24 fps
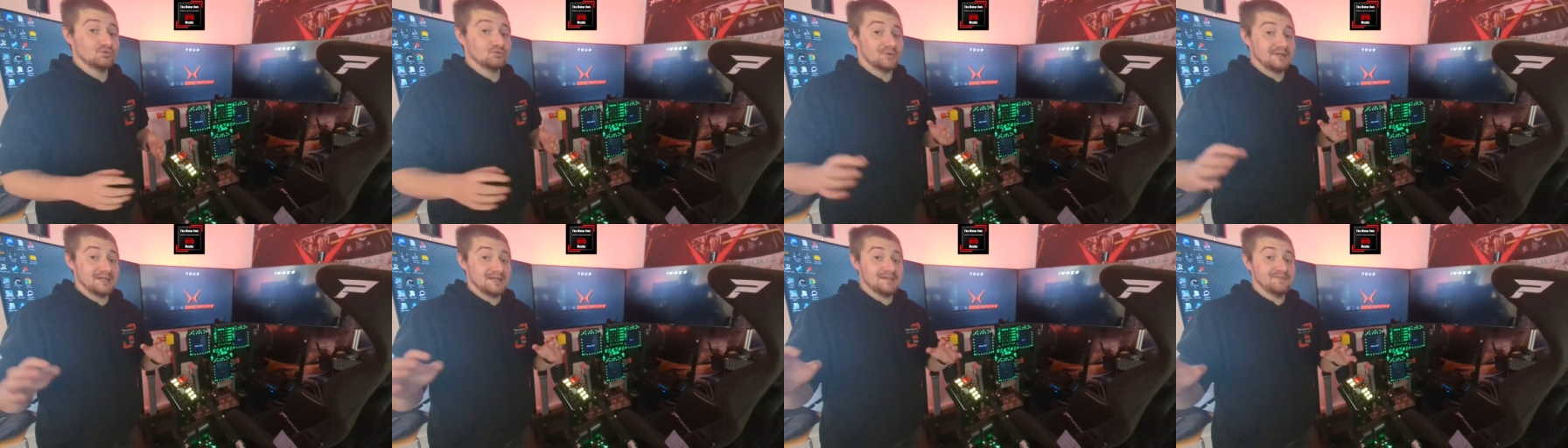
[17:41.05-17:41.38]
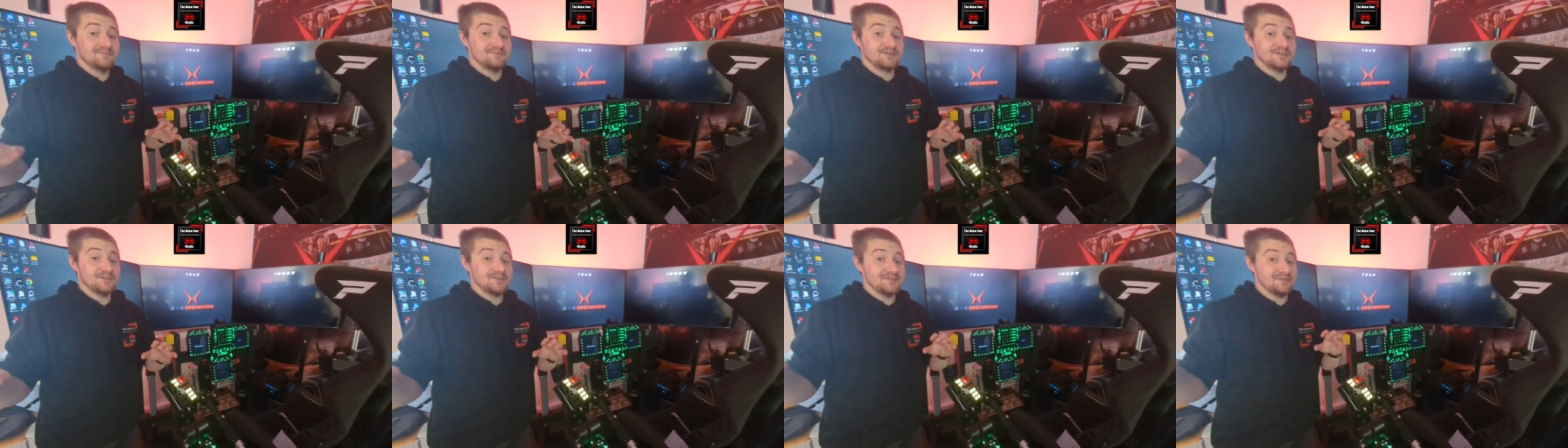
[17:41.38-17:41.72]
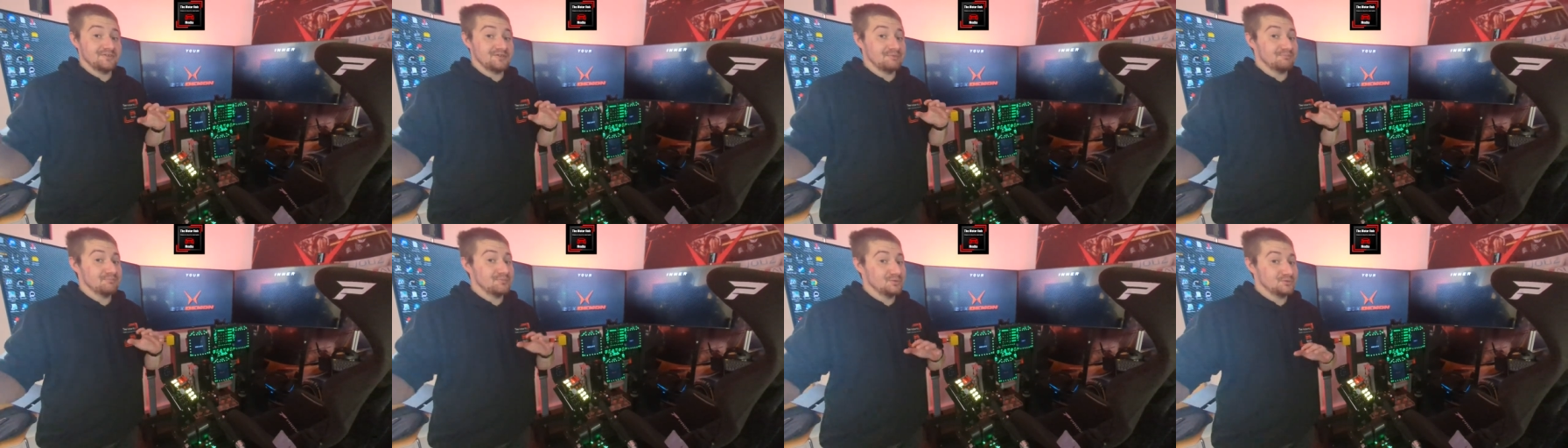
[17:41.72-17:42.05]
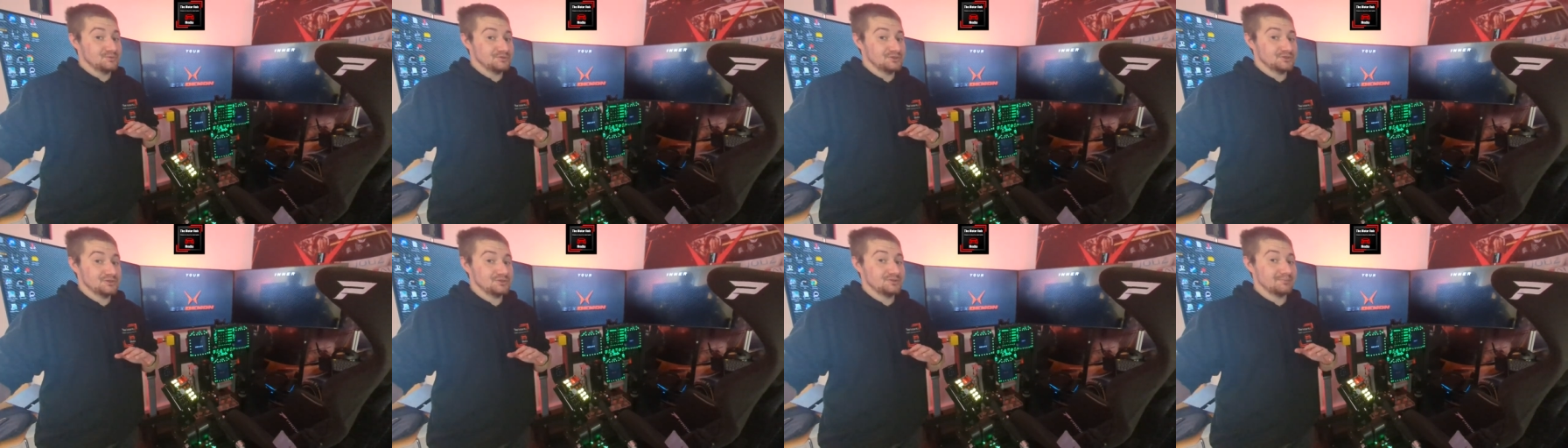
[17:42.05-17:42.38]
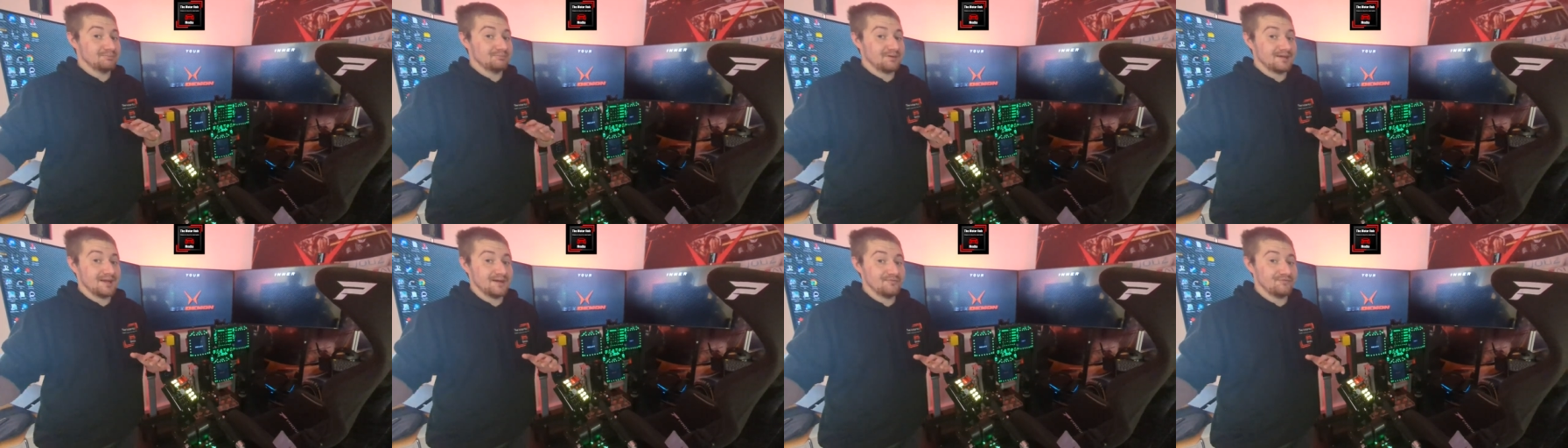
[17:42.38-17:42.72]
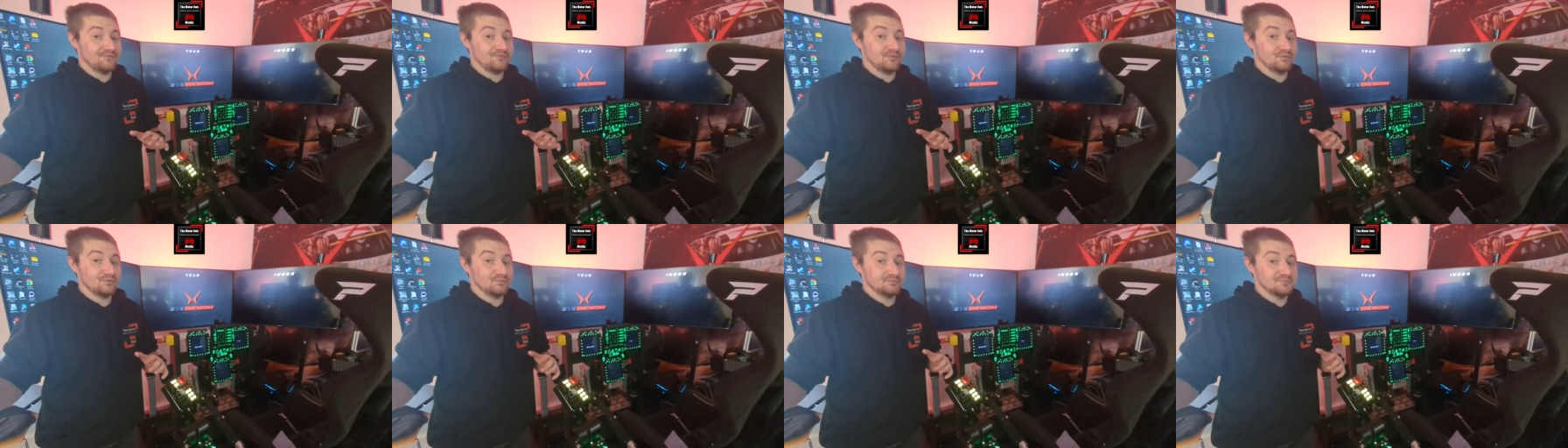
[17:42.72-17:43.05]
or even the motion
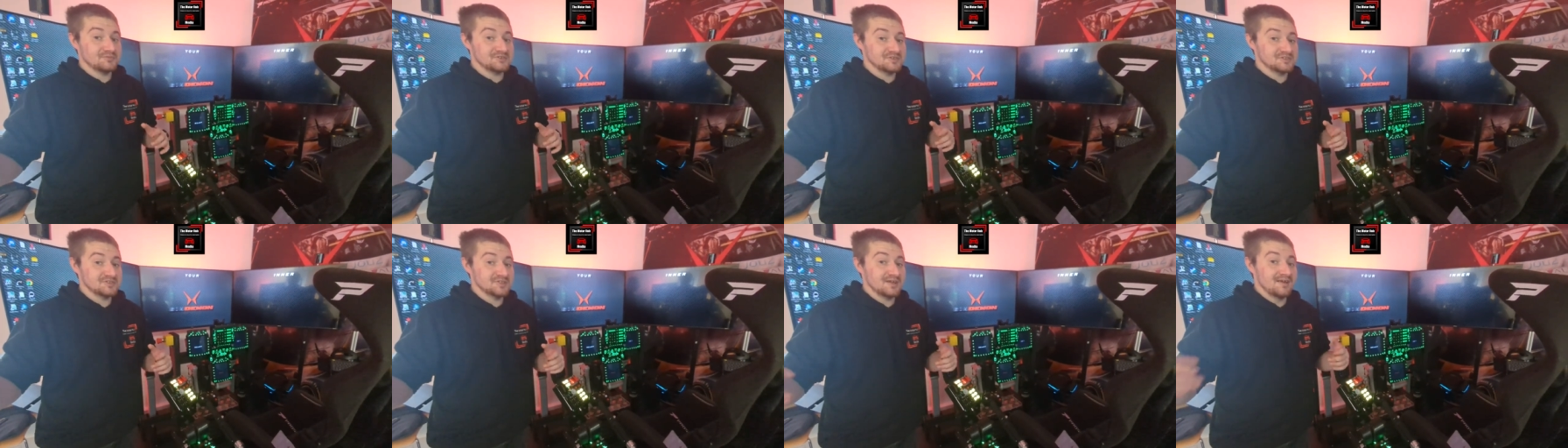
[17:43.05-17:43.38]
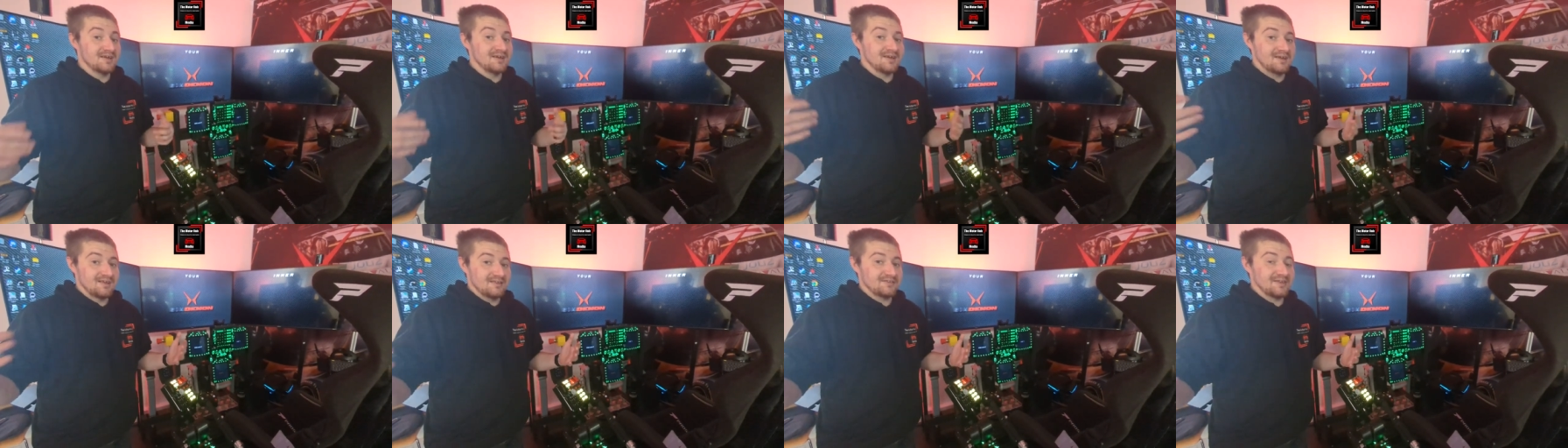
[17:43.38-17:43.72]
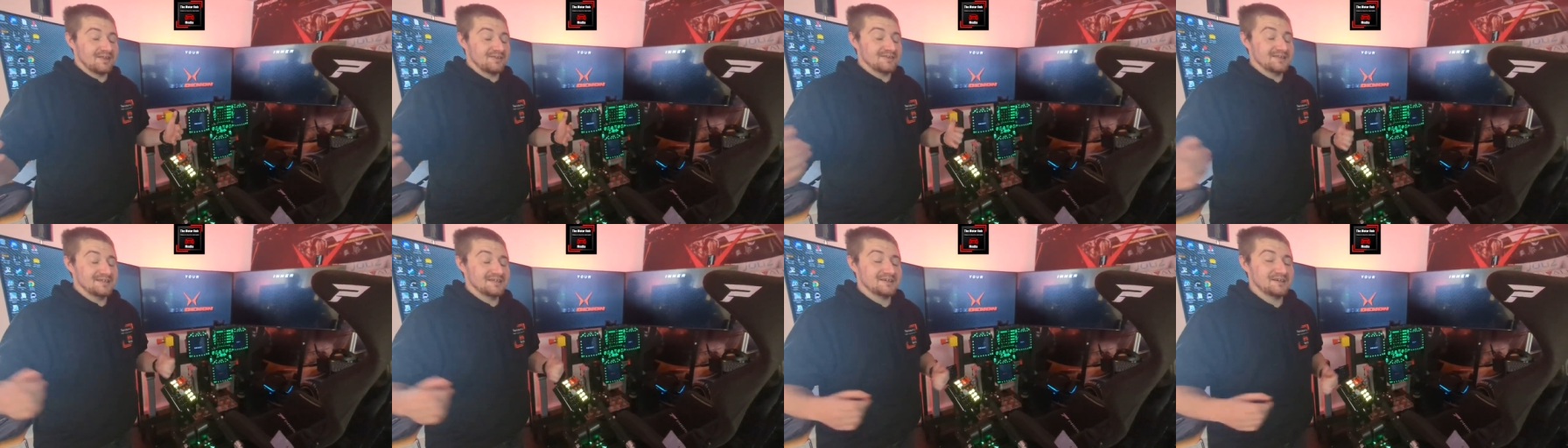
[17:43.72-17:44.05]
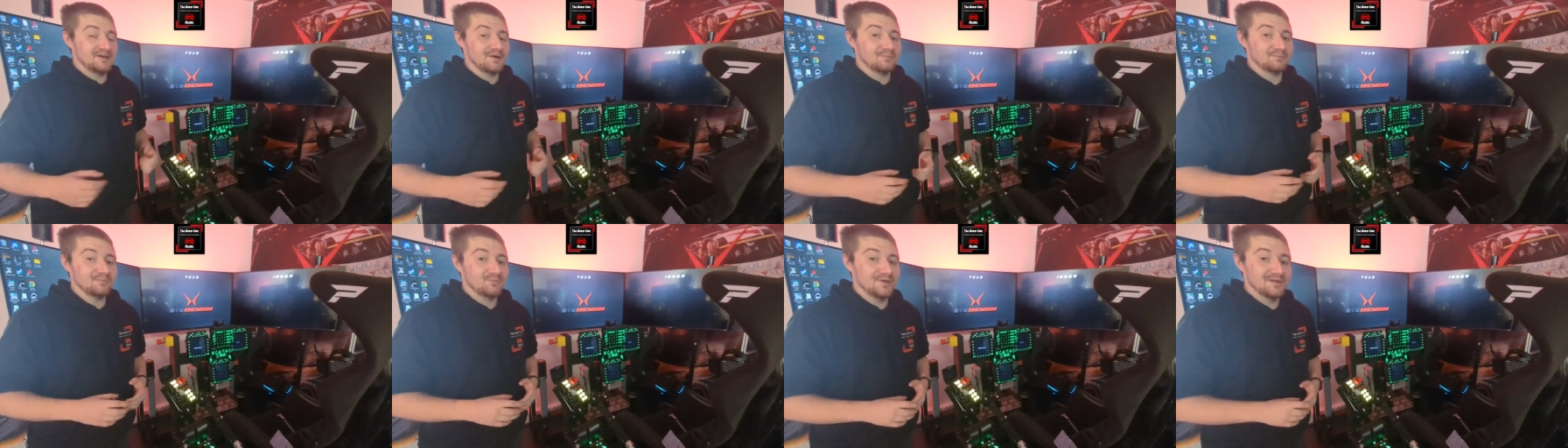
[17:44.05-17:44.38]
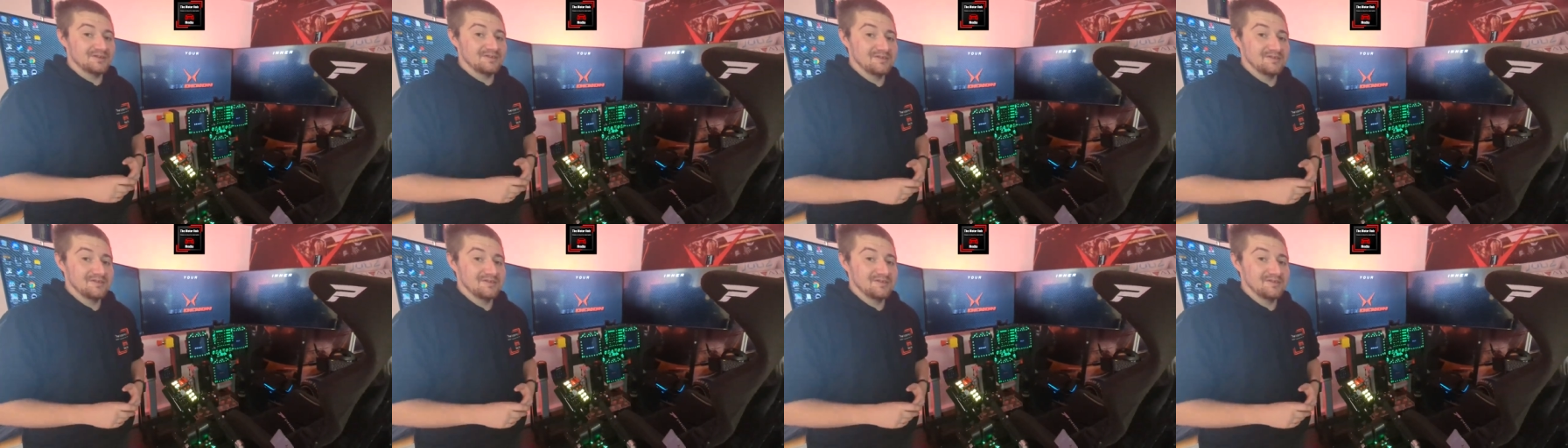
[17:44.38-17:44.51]
platforms that they come